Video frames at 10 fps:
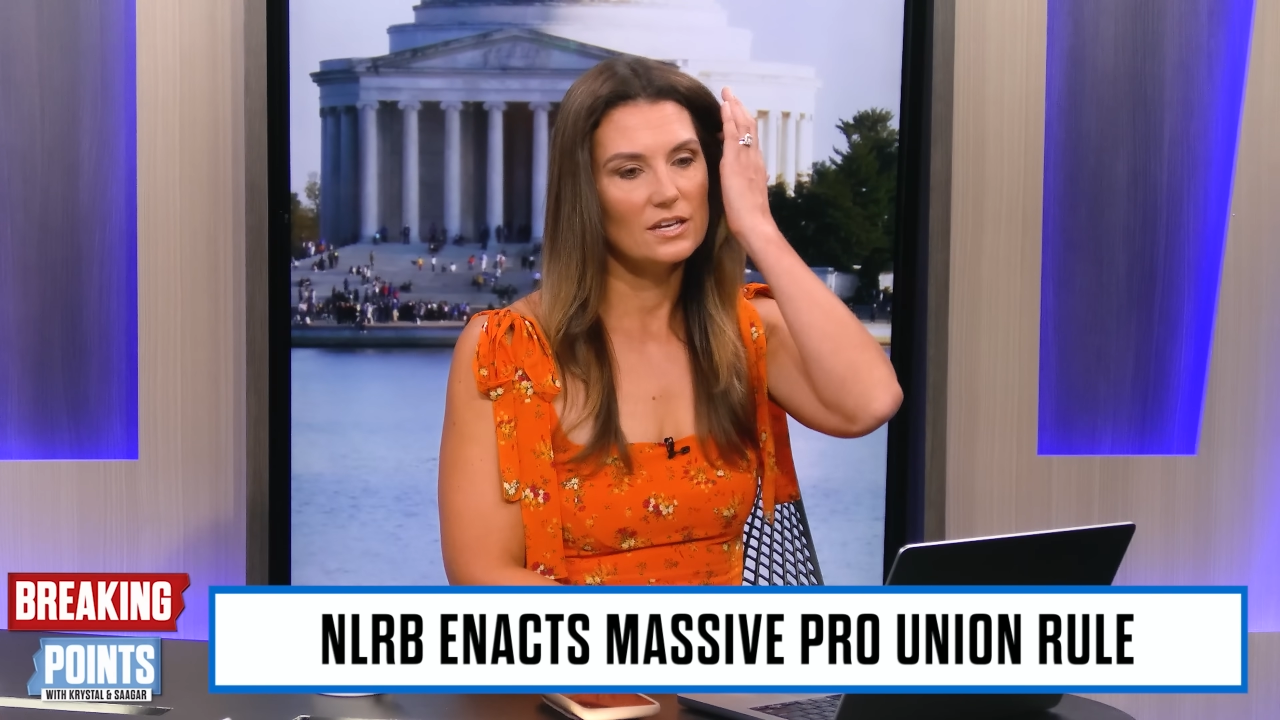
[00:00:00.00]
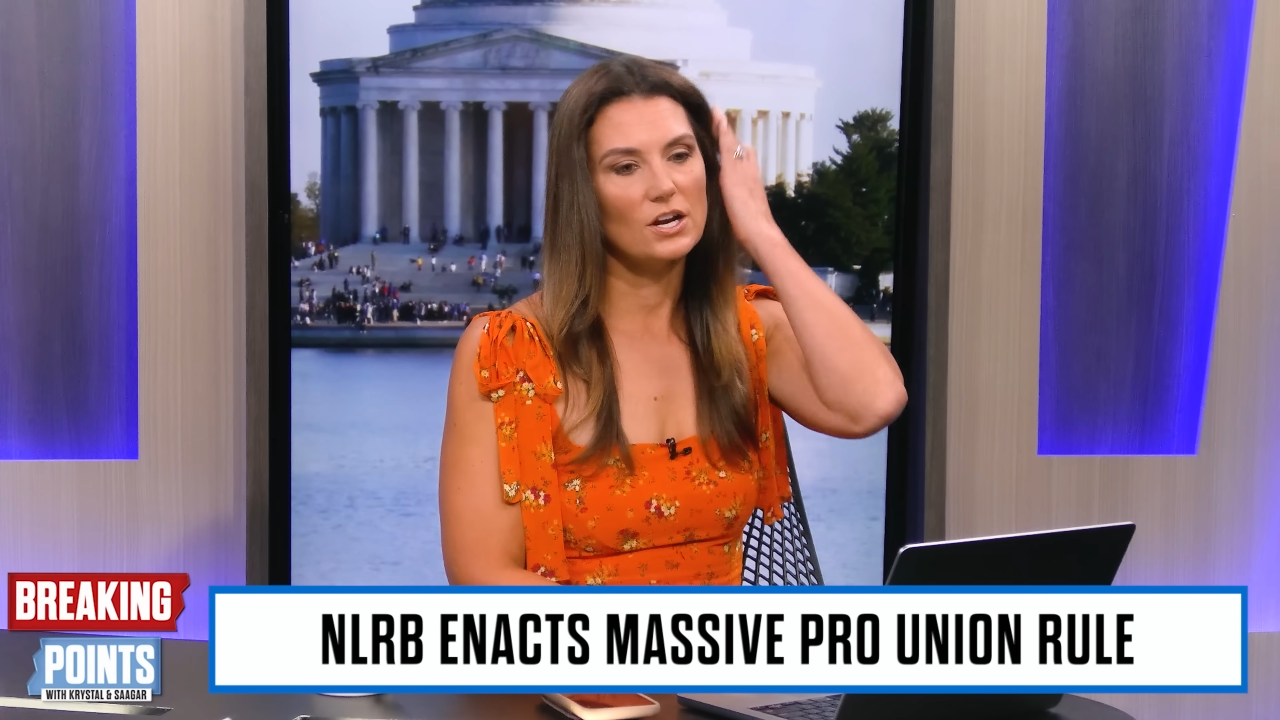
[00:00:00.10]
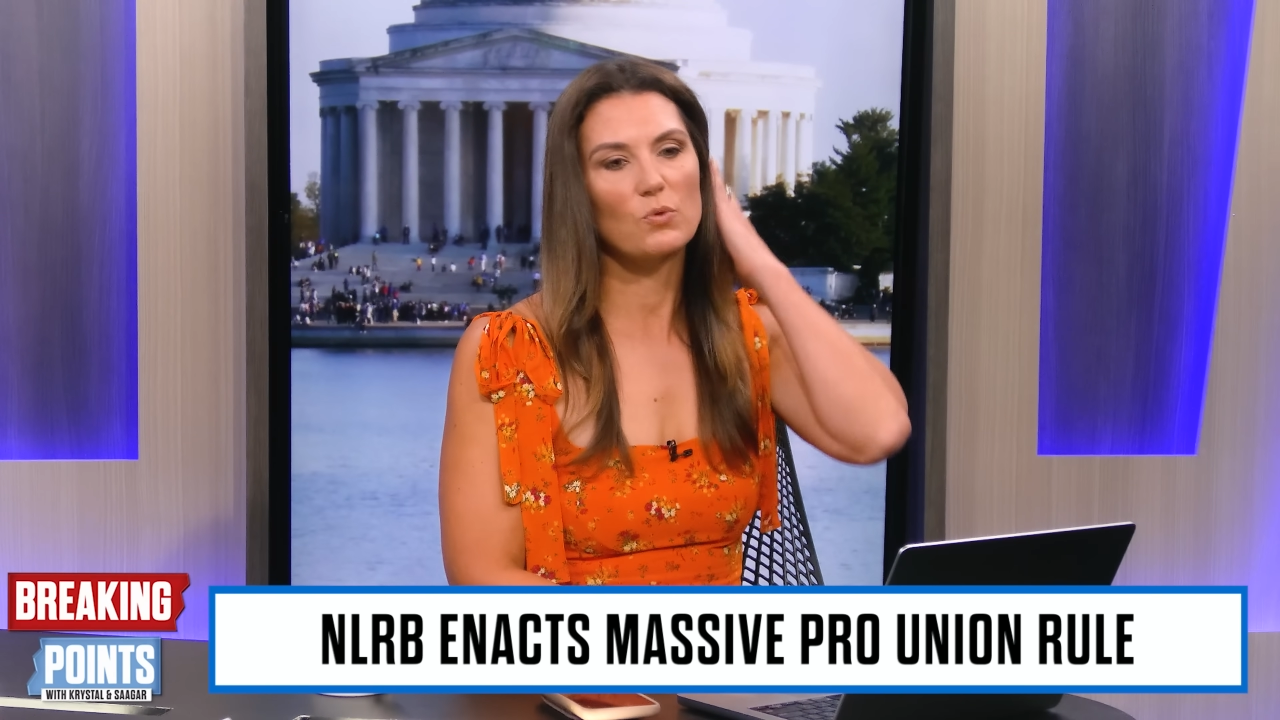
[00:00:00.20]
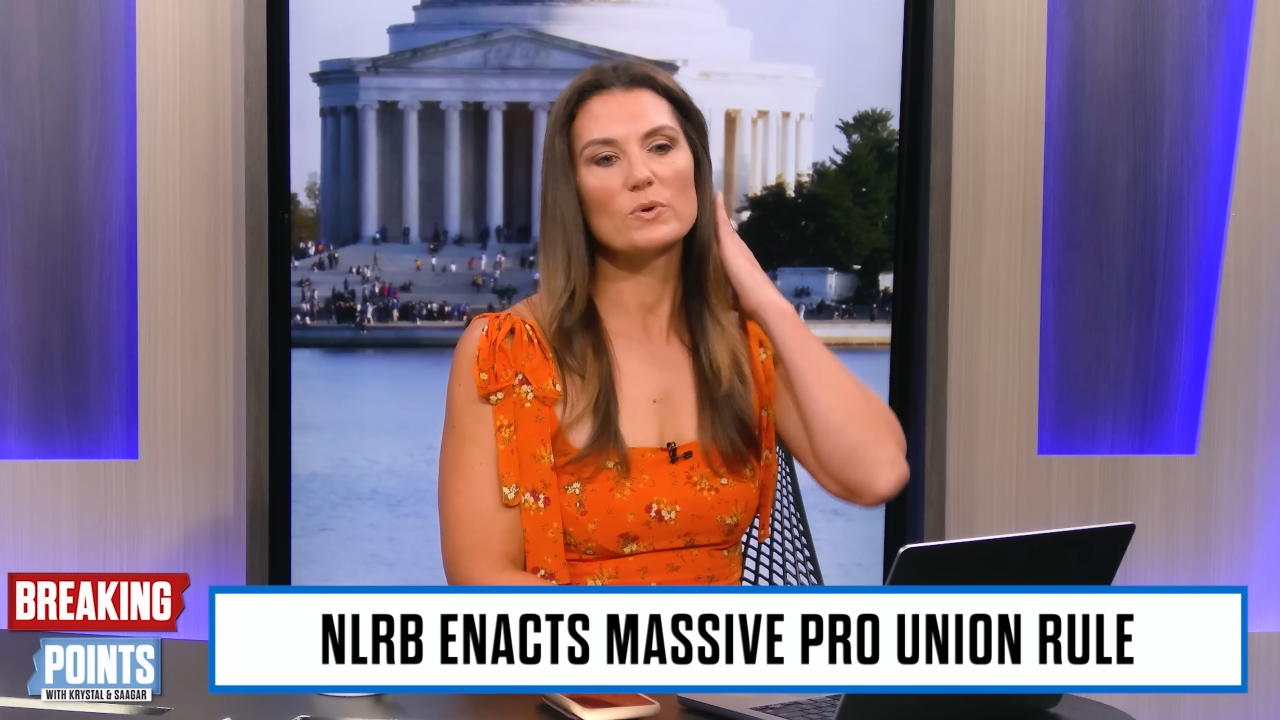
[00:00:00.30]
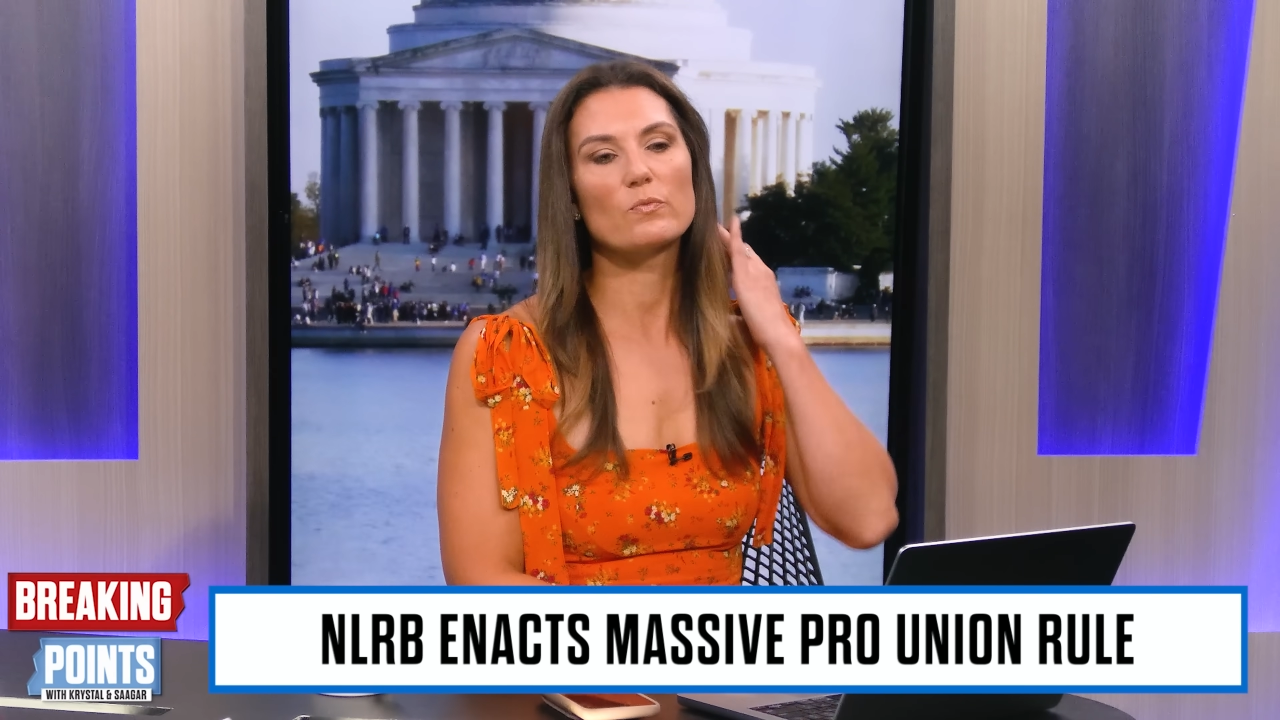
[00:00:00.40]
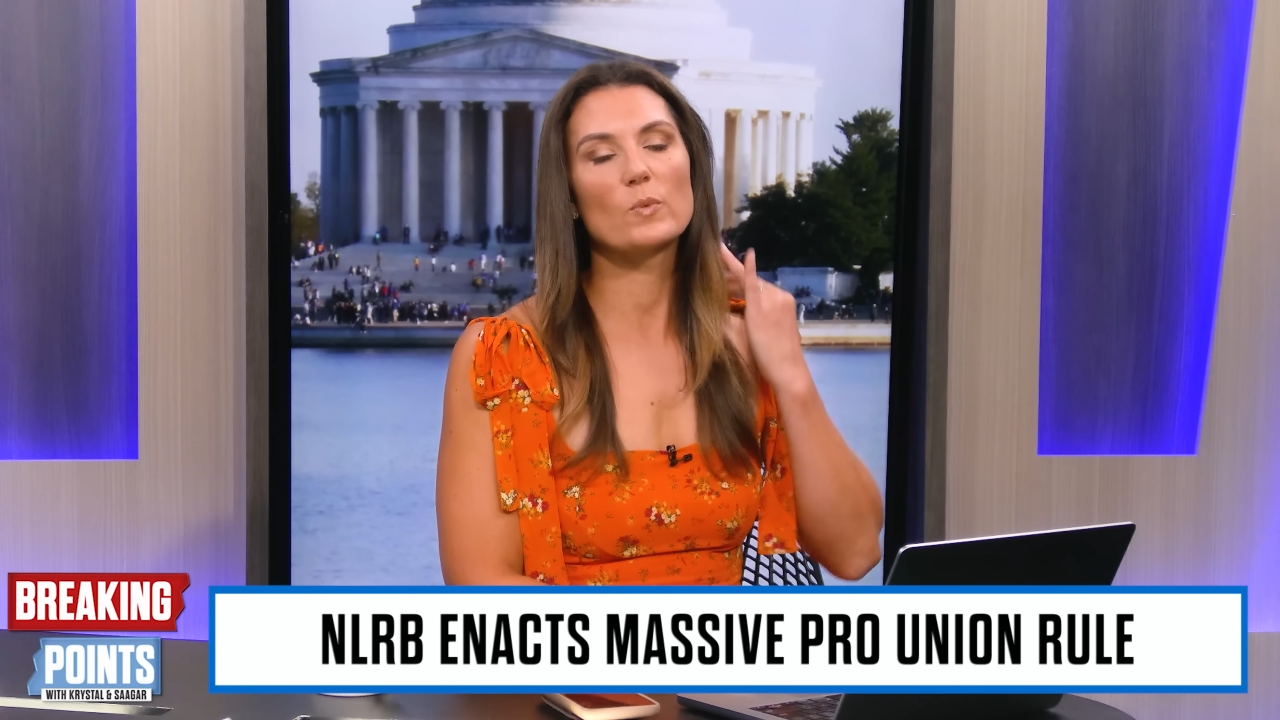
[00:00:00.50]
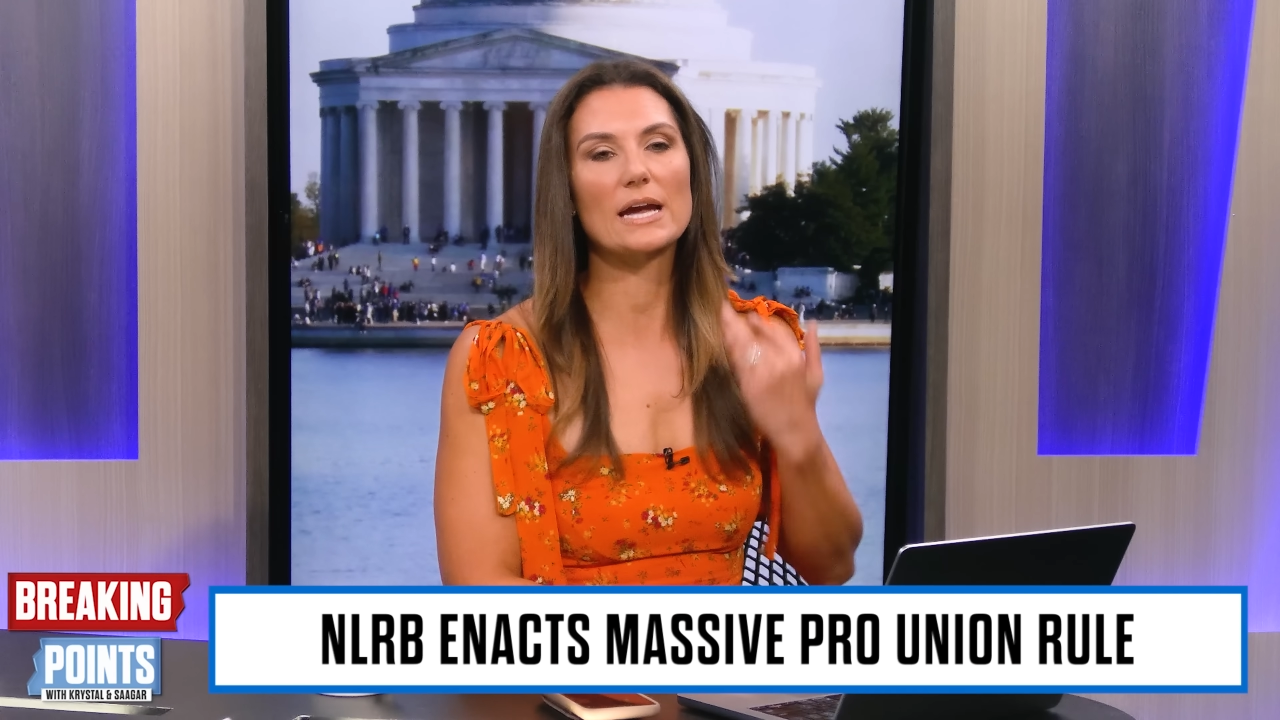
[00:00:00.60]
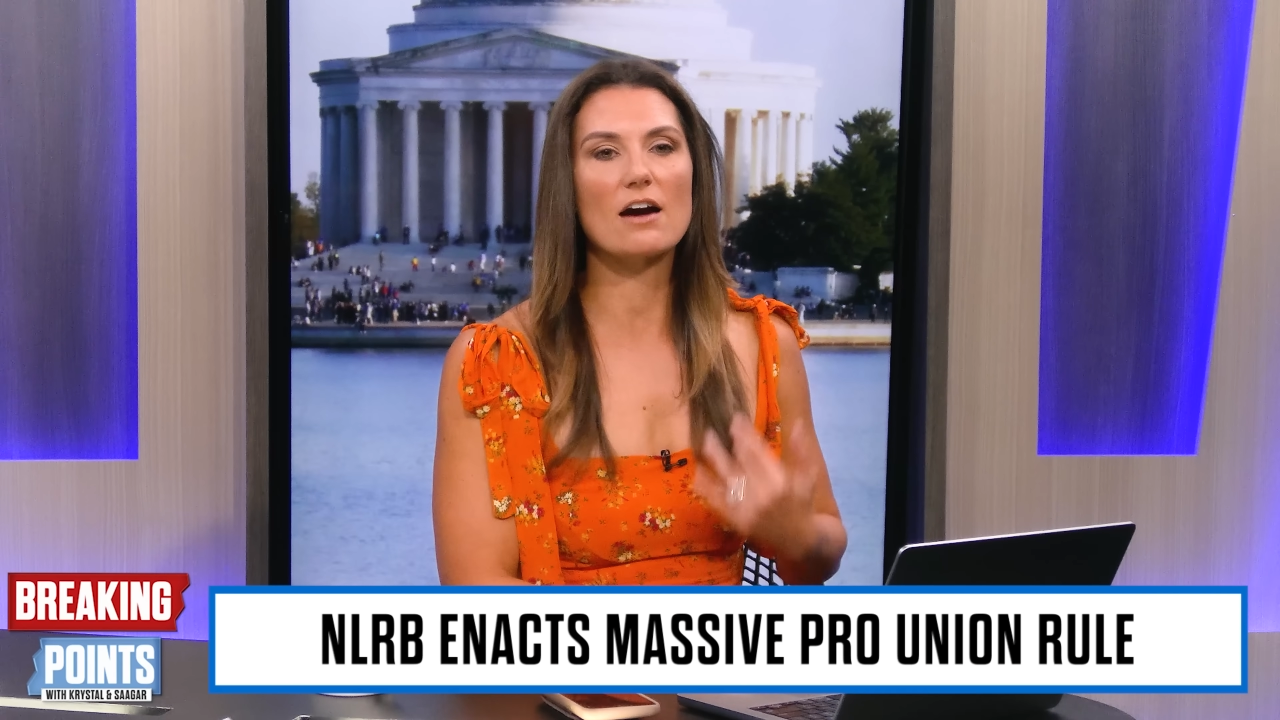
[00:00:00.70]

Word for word: you know, we, we